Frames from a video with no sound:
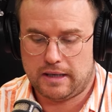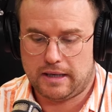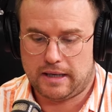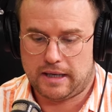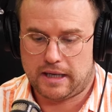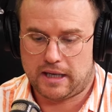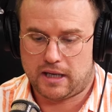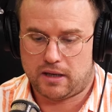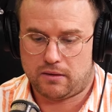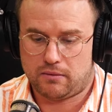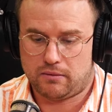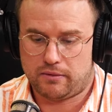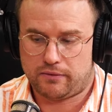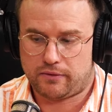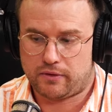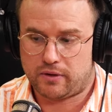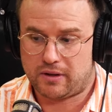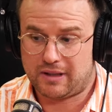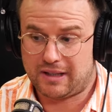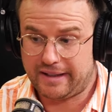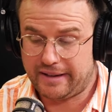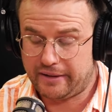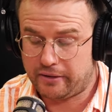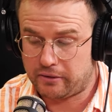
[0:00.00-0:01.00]
Uh, we've
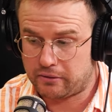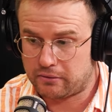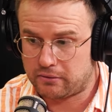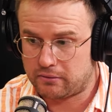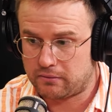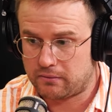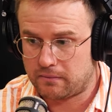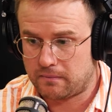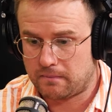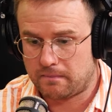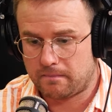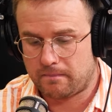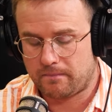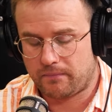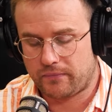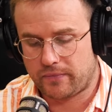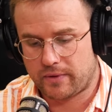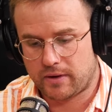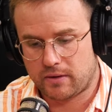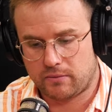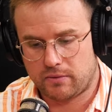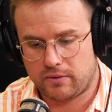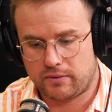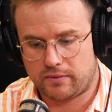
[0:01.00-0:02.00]
got legal,
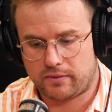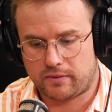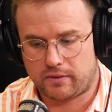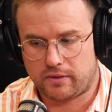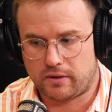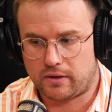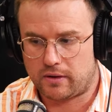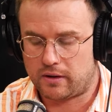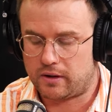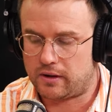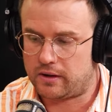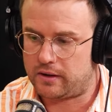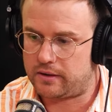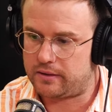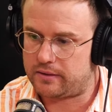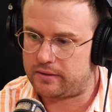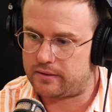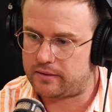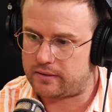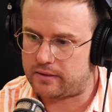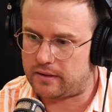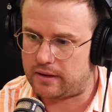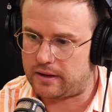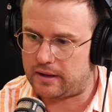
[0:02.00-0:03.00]
we've got
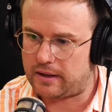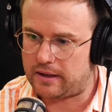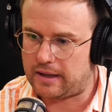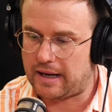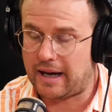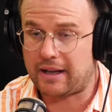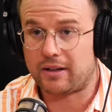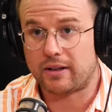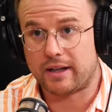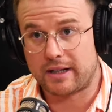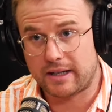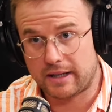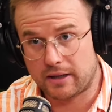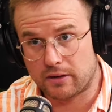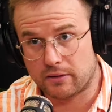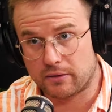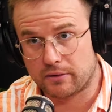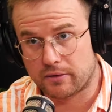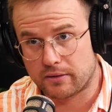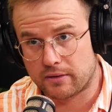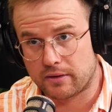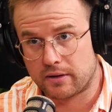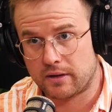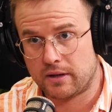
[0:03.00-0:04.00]
uh, allied
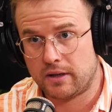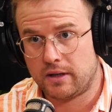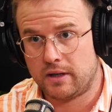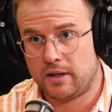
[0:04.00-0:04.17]
health,